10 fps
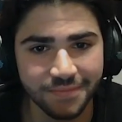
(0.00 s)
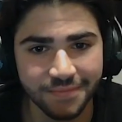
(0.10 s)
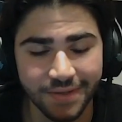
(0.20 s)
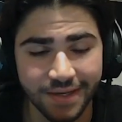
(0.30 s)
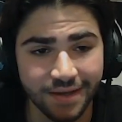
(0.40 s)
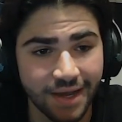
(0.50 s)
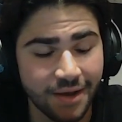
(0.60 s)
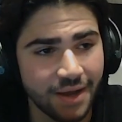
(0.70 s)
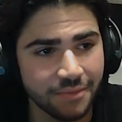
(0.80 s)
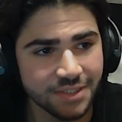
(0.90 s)
Yeah,
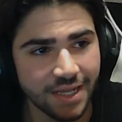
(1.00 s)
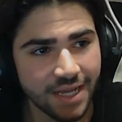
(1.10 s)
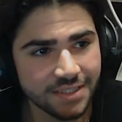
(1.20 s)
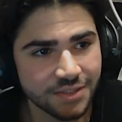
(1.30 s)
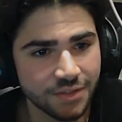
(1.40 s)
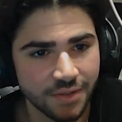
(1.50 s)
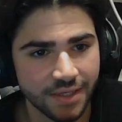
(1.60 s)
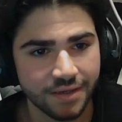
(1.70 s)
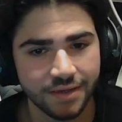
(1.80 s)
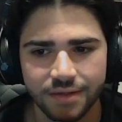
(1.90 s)
I was gonna ask too,
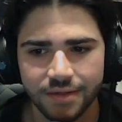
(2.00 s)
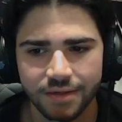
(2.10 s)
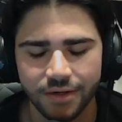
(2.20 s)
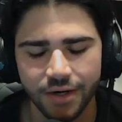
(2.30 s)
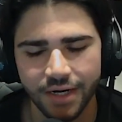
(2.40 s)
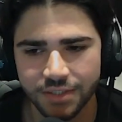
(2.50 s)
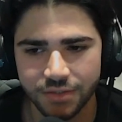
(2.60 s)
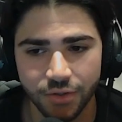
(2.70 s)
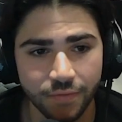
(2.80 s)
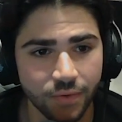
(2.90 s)
like, or I guess
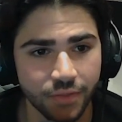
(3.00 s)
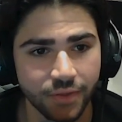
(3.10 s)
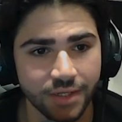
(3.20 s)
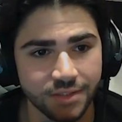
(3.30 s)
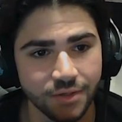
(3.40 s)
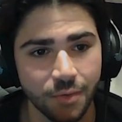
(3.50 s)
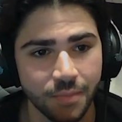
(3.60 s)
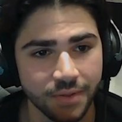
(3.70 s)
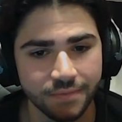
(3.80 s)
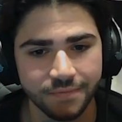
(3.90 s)
your overall thoughts on
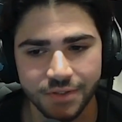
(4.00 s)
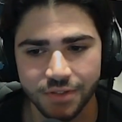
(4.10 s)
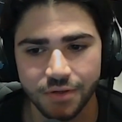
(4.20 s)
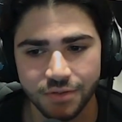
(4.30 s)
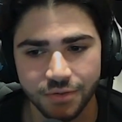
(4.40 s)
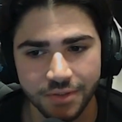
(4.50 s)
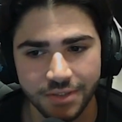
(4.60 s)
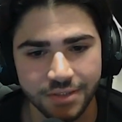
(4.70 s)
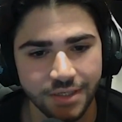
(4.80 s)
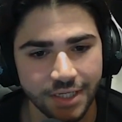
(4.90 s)
open versus closed
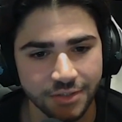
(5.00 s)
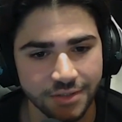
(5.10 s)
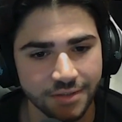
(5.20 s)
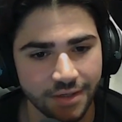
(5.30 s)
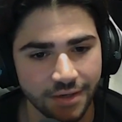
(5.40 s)
source nature,